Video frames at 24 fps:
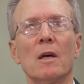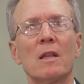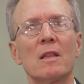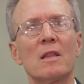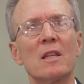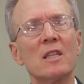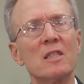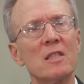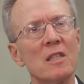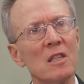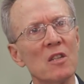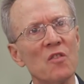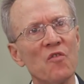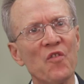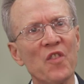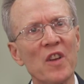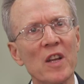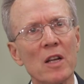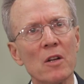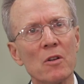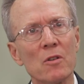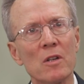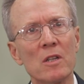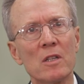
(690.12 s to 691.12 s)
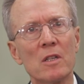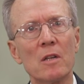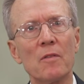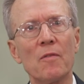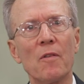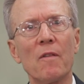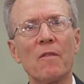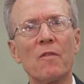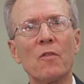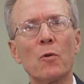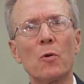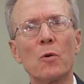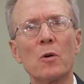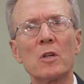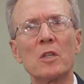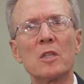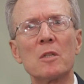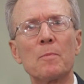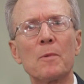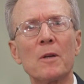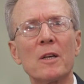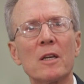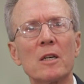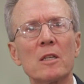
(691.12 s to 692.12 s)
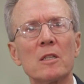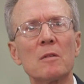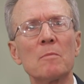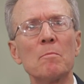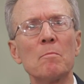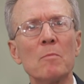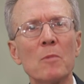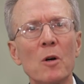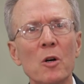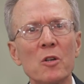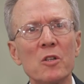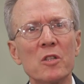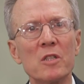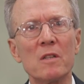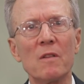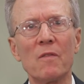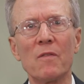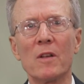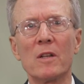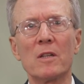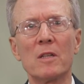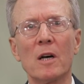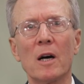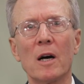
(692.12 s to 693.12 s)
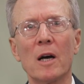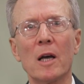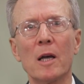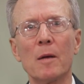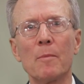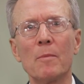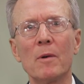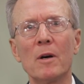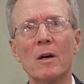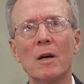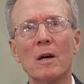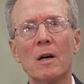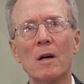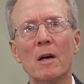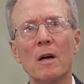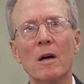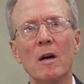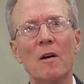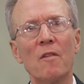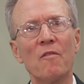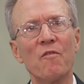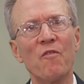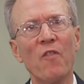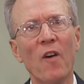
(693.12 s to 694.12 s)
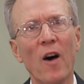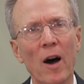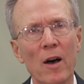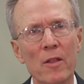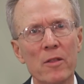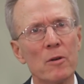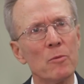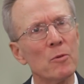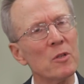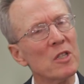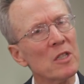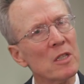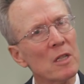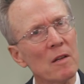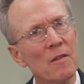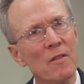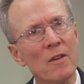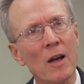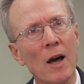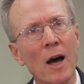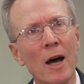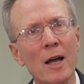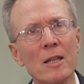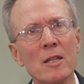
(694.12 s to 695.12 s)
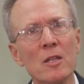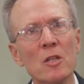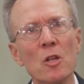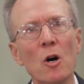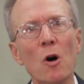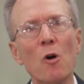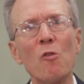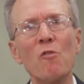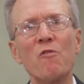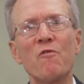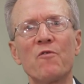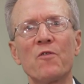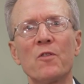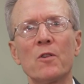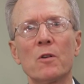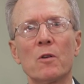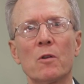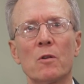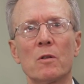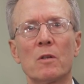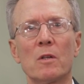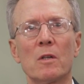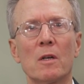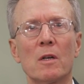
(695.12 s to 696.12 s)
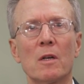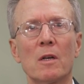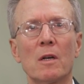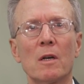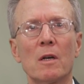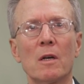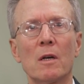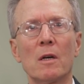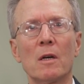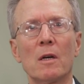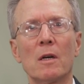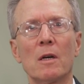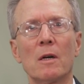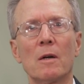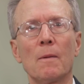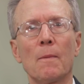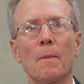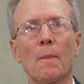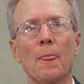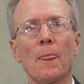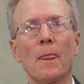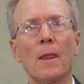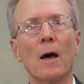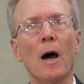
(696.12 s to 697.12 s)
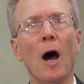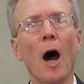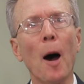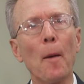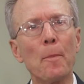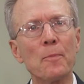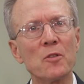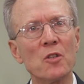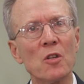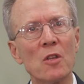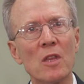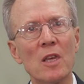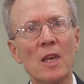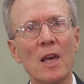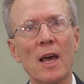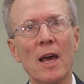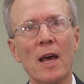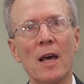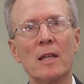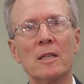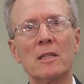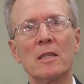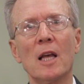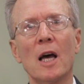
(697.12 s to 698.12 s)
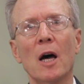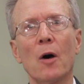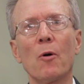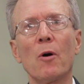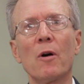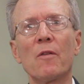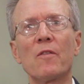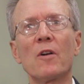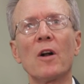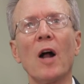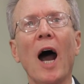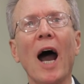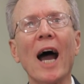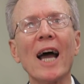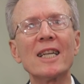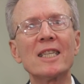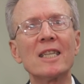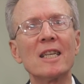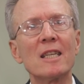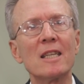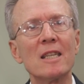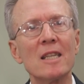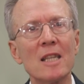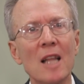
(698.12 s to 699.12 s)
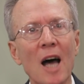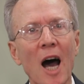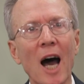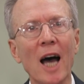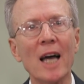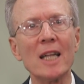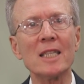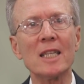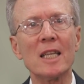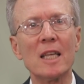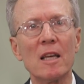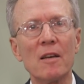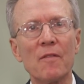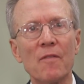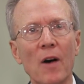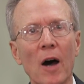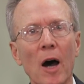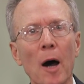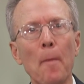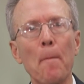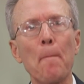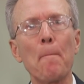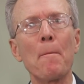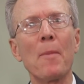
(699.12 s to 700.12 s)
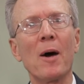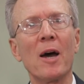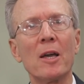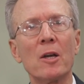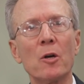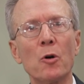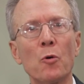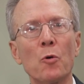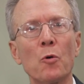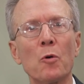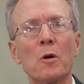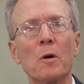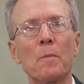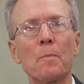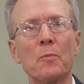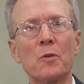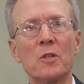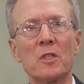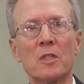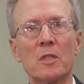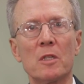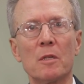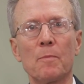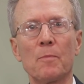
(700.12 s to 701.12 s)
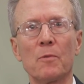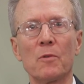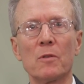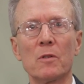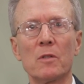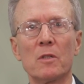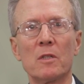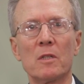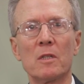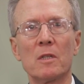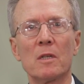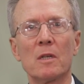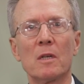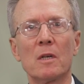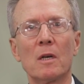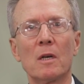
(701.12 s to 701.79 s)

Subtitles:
This is figurative, of course, because most of the time, Father was living on no food. Up to the end, however, I did not give up my core principles.